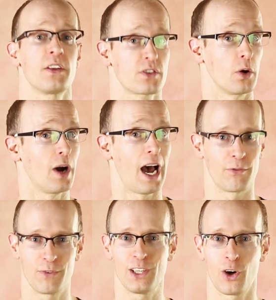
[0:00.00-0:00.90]
So I
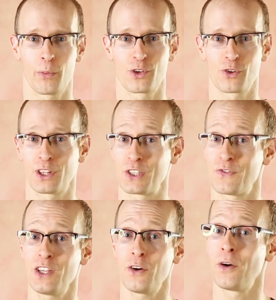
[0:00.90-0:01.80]
really hope you enjoyed this
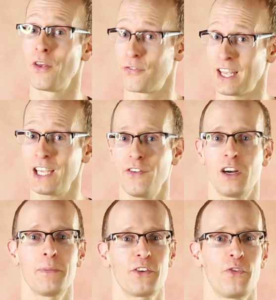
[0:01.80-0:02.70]
video. Thank you
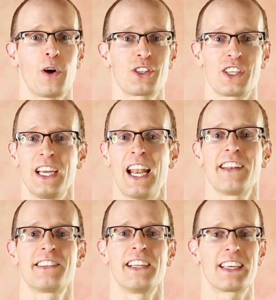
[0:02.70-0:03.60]
very much for watching and
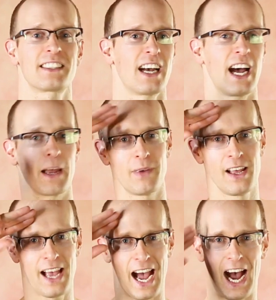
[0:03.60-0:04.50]
until next time,
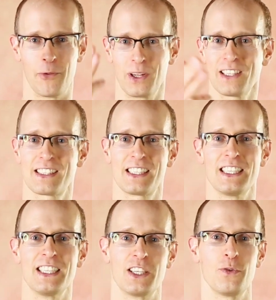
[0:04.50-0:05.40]
I will see
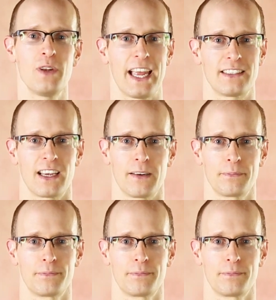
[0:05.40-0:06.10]
you later.